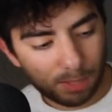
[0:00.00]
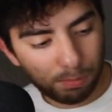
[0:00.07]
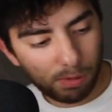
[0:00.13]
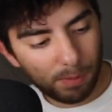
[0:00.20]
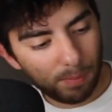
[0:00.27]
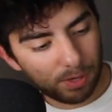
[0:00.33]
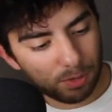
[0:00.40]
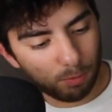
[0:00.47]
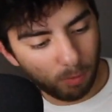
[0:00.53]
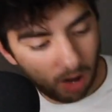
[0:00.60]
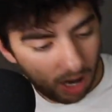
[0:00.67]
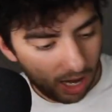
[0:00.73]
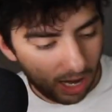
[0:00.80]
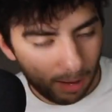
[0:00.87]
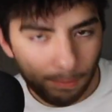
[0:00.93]
pretty much
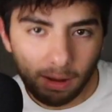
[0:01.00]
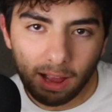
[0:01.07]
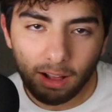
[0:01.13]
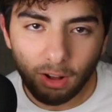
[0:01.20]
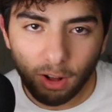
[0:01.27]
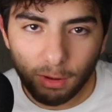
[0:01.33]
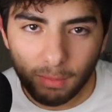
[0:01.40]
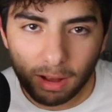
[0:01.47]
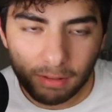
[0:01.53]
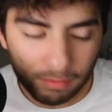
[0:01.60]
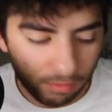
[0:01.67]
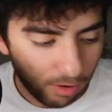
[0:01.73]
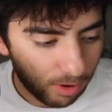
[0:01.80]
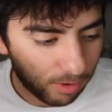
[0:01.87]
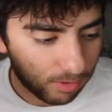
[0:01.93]
why I buy all my
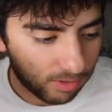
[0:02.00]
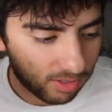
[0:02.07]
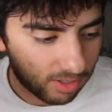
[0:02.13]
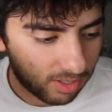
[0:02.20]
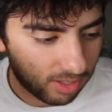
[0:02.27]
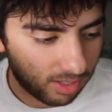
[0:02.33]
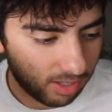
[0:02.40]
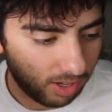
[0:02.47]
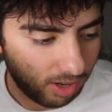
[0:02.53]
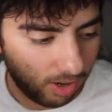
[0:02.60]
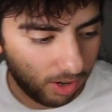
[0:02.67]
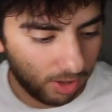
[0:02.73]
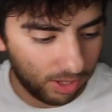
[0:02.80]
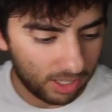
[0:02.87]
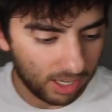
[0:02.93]
phones,
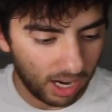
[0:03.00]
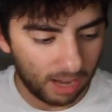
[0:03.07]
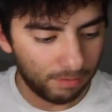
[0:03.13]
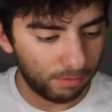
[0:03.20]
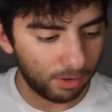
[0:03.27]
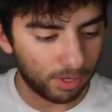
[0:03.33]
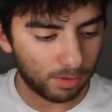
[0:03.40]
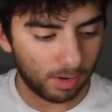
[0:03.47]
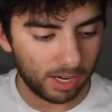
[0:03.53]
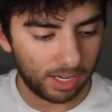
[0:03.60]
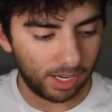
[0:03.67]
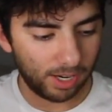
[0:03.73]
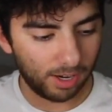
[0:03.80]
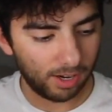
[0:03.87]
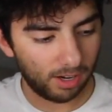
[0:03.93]
all these iPhones right
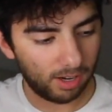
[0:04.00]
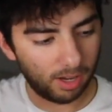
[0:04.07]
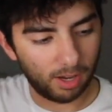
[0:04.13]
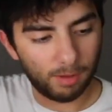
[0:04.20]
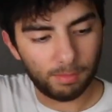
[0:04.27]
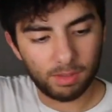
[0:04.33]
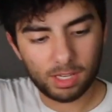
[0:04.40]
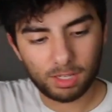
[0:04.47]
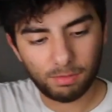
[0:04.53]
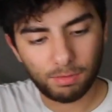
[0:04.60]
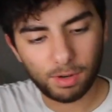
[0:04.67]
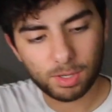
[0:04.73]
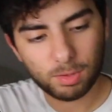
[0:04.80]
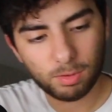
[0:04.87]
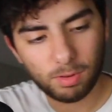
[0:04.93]
here. This
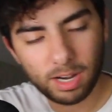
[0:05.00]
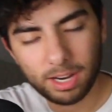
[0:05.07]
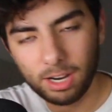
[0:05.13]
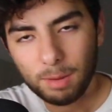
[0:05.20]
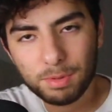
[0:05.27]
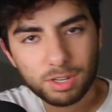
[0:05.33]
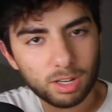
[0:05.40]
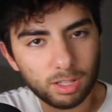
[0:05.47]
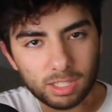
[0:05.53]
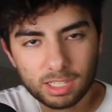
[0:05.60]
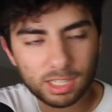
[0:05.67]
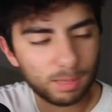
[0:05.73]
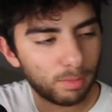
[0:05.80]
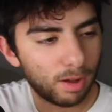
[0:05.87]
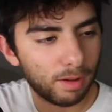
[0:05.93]
first one right here, I'm just gonna
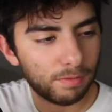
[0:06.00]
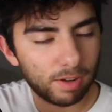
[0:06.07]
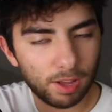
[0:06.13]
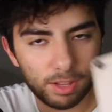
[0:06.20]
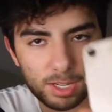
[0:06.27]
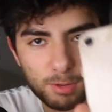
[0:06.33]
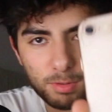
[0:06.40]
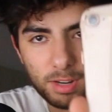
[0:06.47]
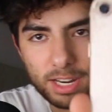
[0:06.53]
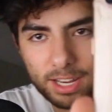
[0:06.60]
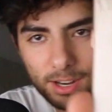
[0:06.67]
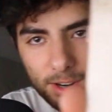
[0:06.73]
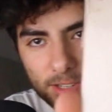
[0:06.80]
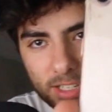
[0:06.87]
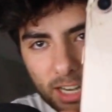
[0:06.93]
list them off now. This one right
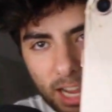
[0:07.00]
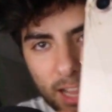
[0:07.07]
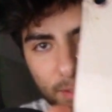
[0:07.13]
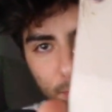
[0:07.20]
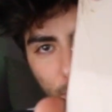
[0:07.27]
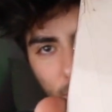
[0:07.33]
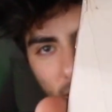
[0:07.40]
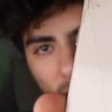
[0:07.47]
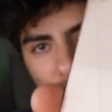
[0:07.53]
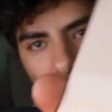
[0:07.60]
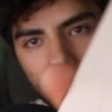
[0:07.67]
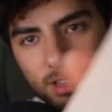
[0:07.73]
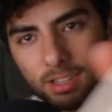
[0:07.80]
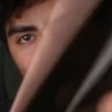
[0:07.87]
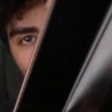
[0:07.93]
here is an iPhone
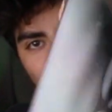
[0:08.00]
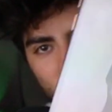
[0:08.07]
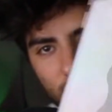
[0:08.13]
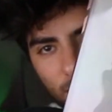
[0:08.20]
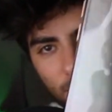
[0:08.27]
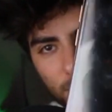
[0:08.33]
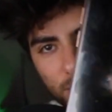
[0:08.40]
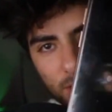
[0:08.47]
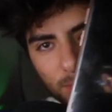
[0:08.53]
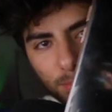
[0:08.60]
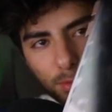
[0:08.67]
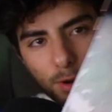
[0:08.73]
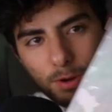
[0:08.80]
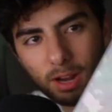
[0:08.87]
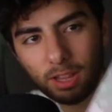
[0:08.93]
8. It's obviously
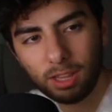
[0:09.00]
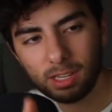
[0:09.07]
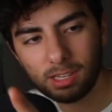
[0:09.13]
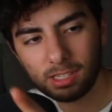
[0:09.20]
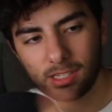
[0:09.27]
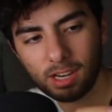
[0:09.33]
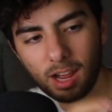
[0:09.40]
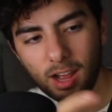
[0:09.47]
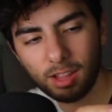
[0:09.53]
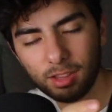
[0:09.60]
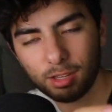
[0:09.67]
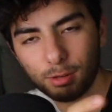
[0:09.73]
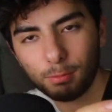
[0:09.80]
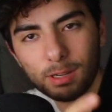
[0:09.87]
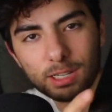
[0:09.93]
broken. This is not
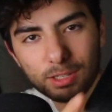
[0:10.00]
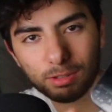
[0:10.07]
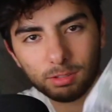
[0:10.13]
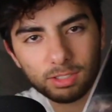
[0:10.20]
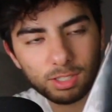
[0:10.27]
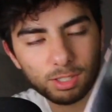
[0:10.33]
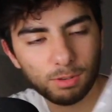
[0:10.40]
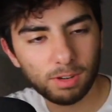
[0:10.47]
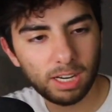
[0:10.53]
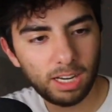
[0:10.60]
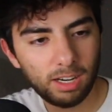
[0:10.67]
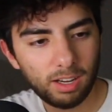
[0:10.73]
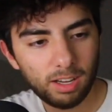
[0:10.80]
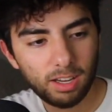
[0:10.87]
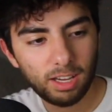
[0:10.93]
the original
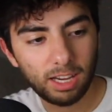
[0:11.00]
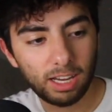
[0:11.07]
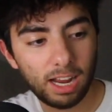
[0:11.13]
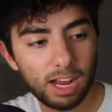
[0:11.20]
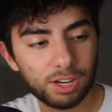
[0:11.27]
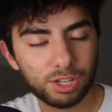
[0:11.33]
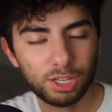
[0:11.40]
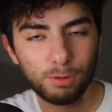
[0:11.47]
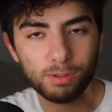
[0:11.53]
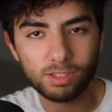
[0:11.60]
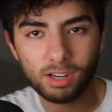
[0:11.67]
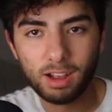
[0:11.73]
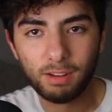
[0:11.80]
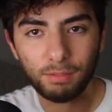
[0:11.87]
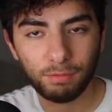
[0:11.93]
screen. It actually was
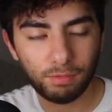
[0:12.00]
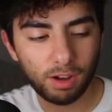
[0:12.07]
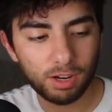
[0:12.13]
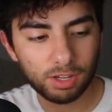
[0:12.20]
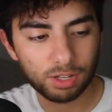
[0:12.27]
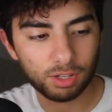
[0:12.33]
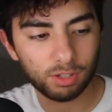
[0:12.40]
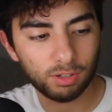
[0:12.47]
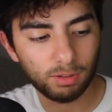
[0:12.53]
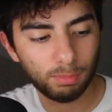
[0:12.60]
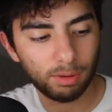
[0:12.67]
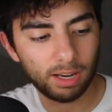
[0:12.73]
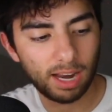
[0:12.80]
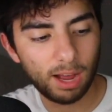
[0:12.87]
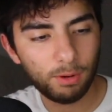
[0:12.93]
not functional,
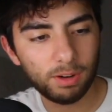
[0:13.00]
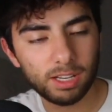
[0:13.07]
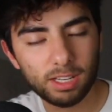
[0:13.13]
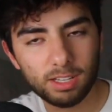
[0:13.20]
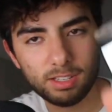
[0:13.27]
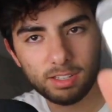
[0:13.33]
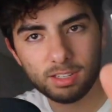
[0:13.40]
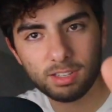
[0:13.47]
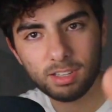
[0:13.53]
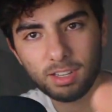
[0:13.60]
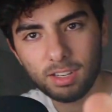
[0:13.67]
but now it is.